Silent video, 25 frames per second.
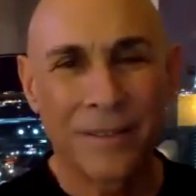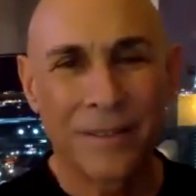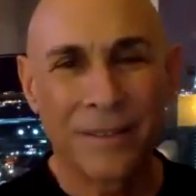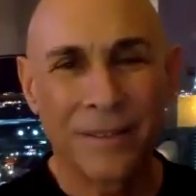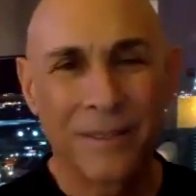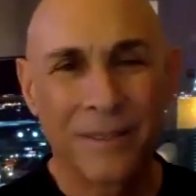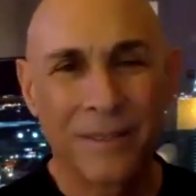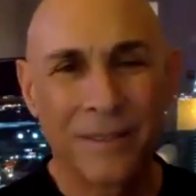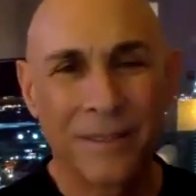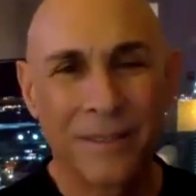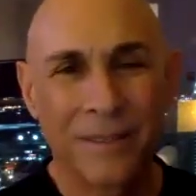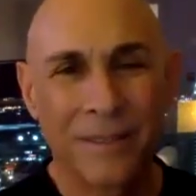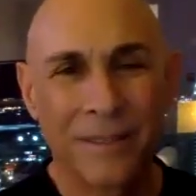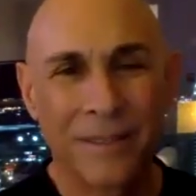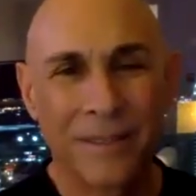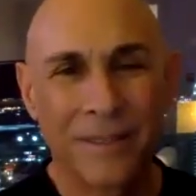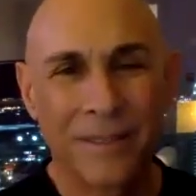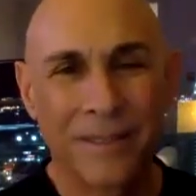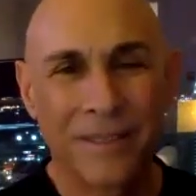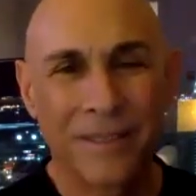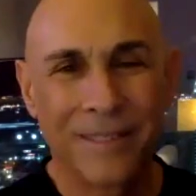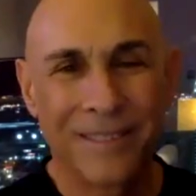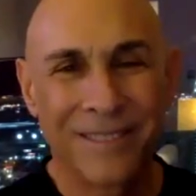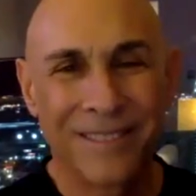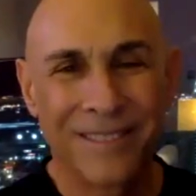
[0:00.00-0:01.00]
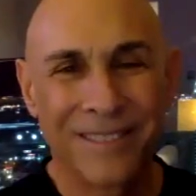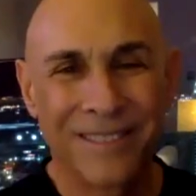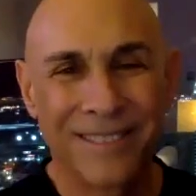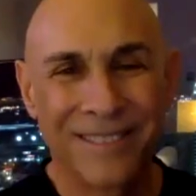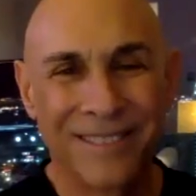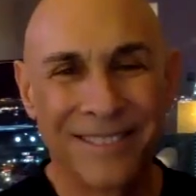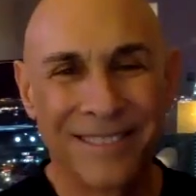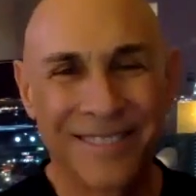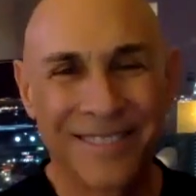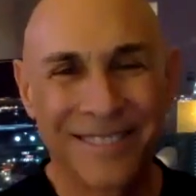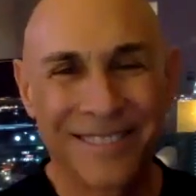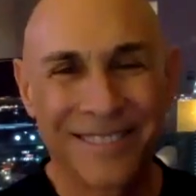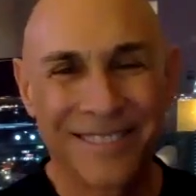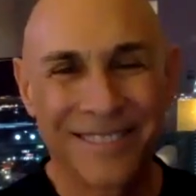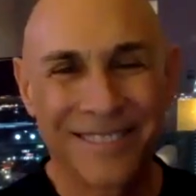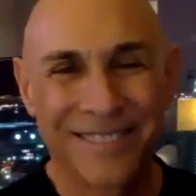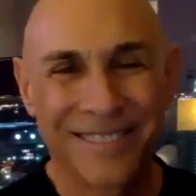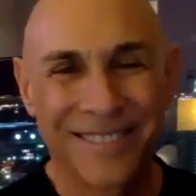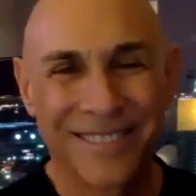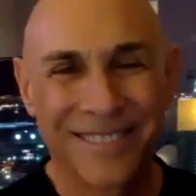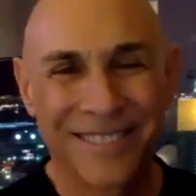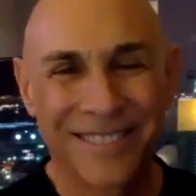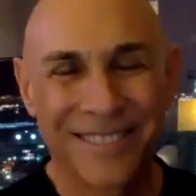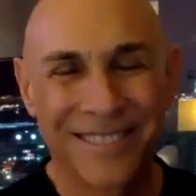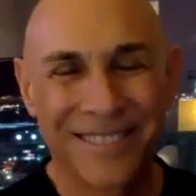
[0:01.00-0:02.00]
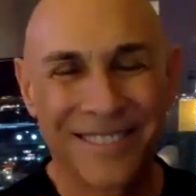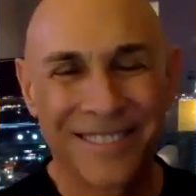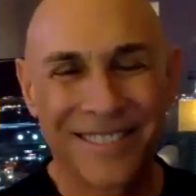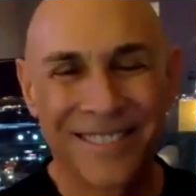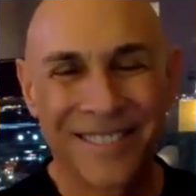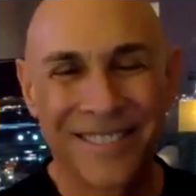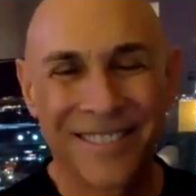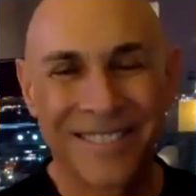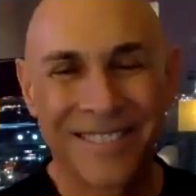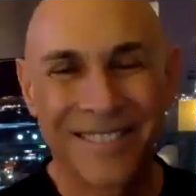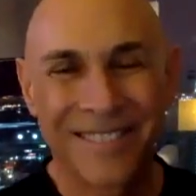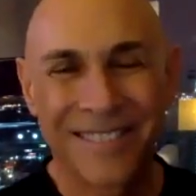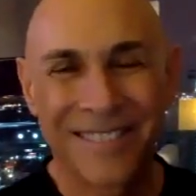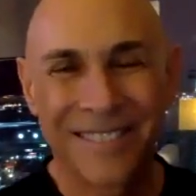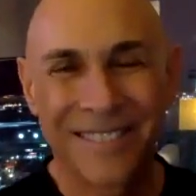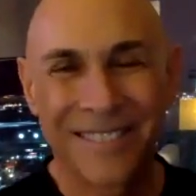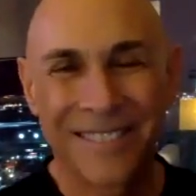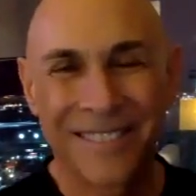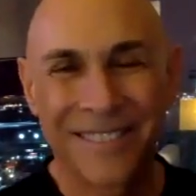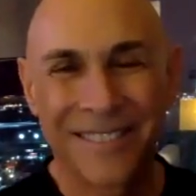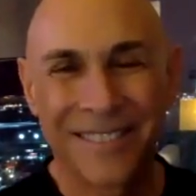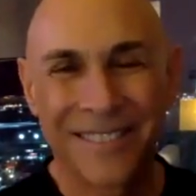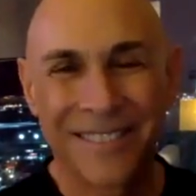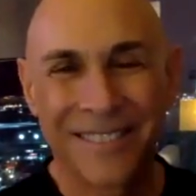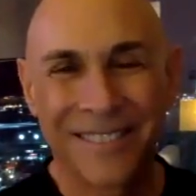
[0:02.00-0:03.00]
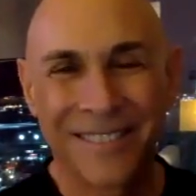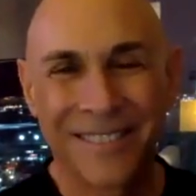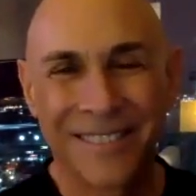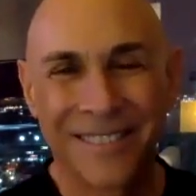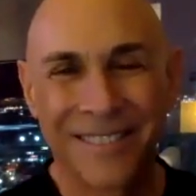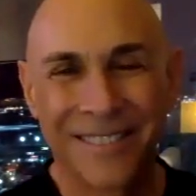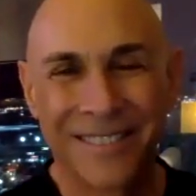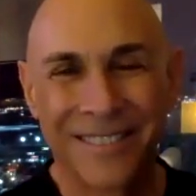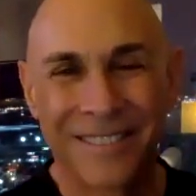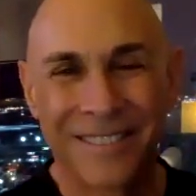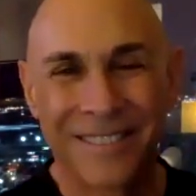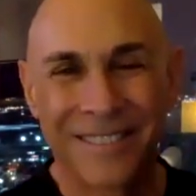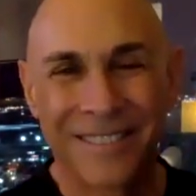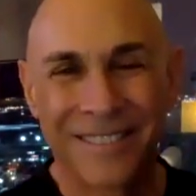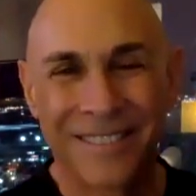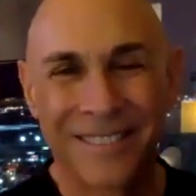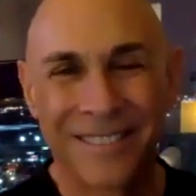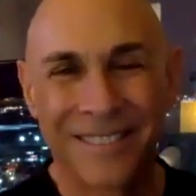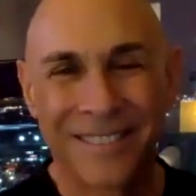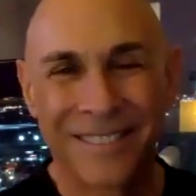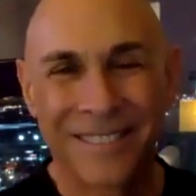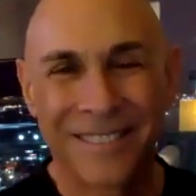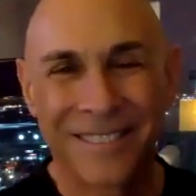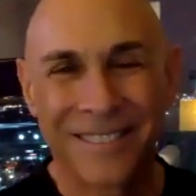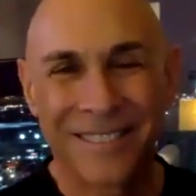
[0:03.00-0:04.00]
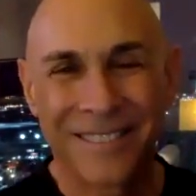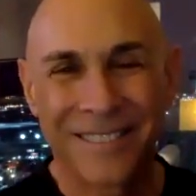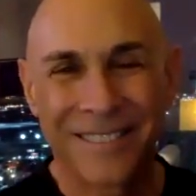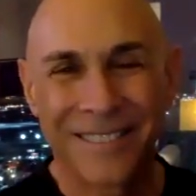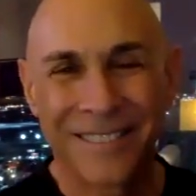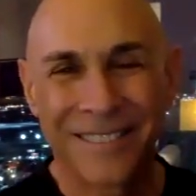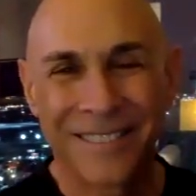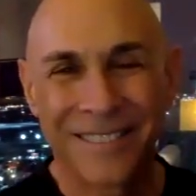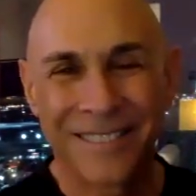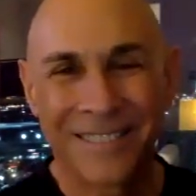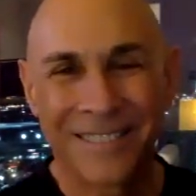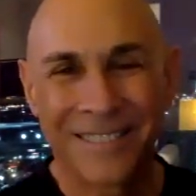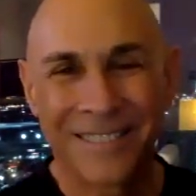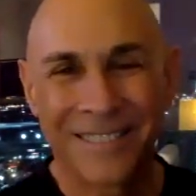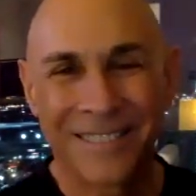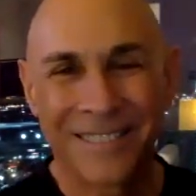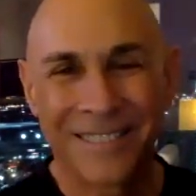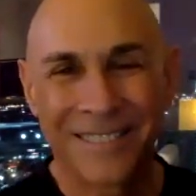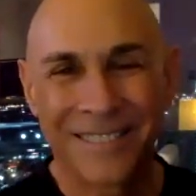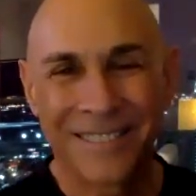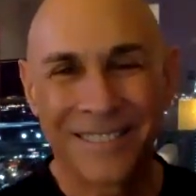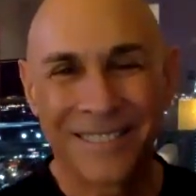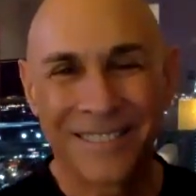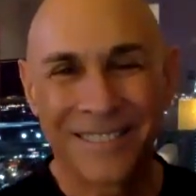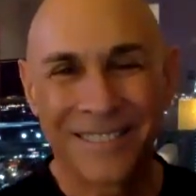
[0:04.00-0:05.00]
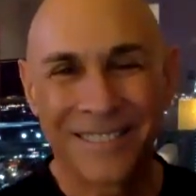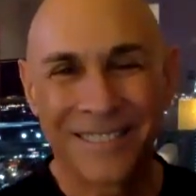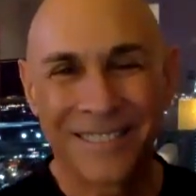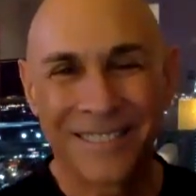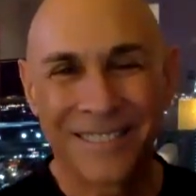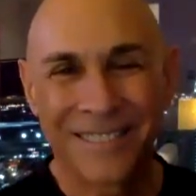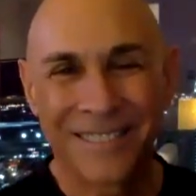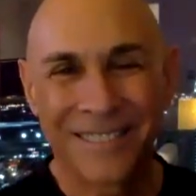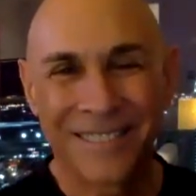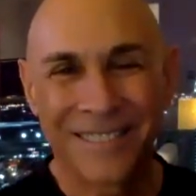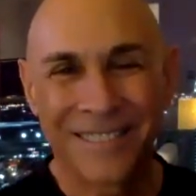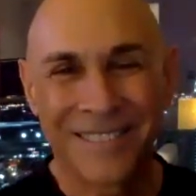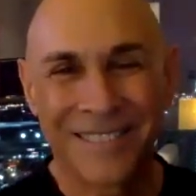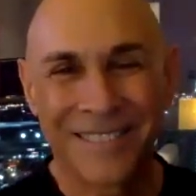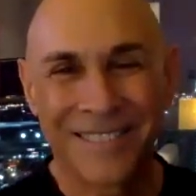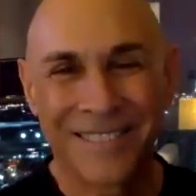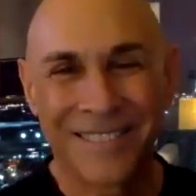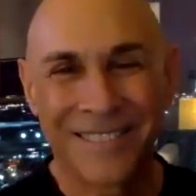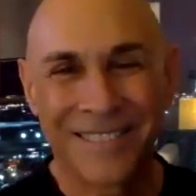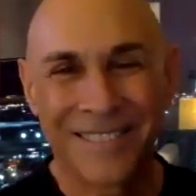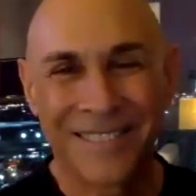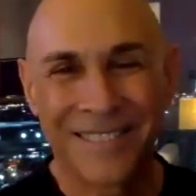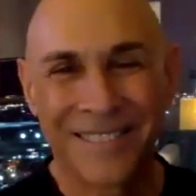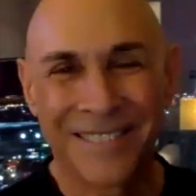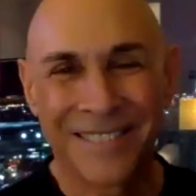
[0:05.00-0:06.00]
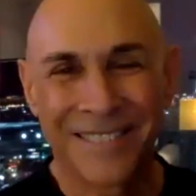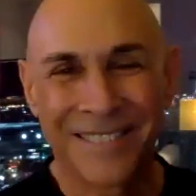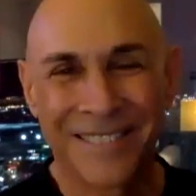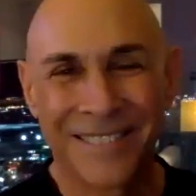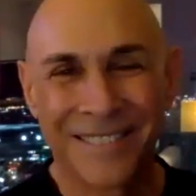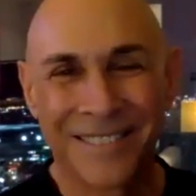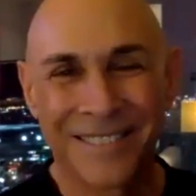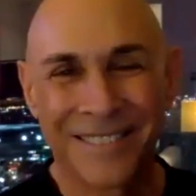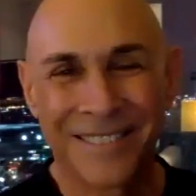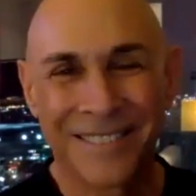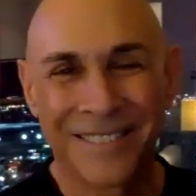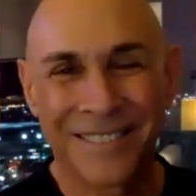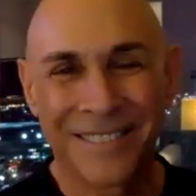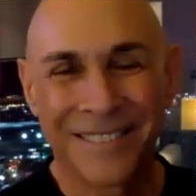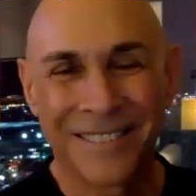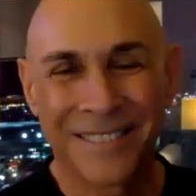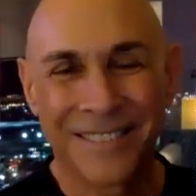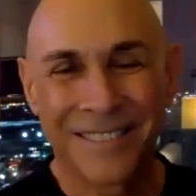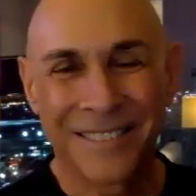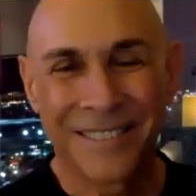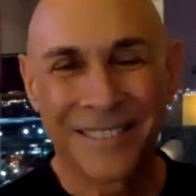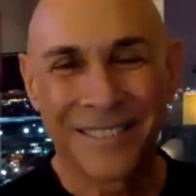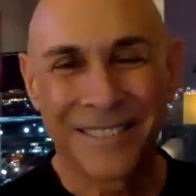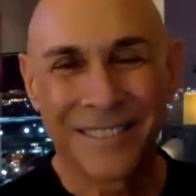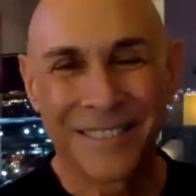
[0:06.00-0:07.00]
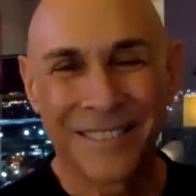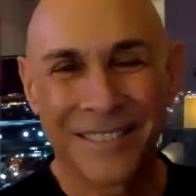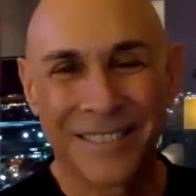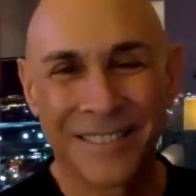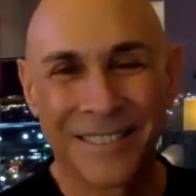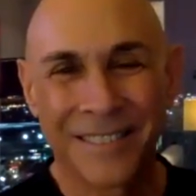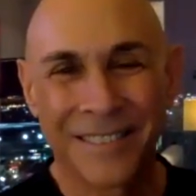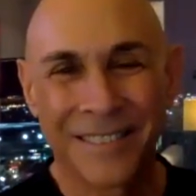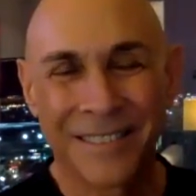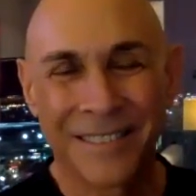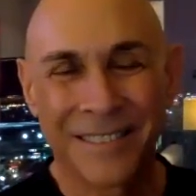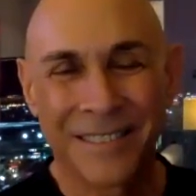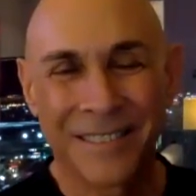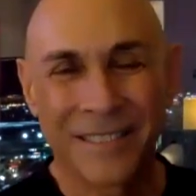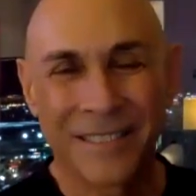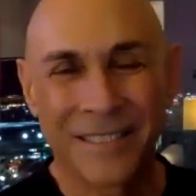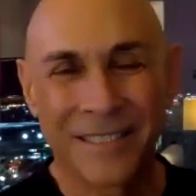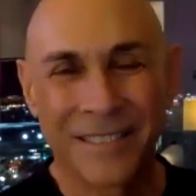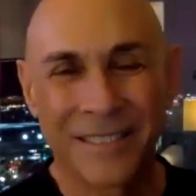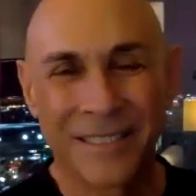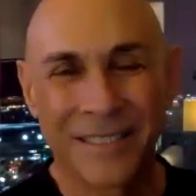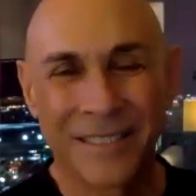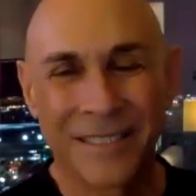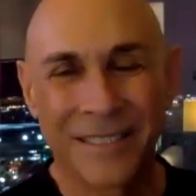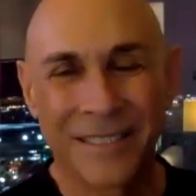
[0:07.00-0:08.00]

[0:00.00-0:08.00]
(silent)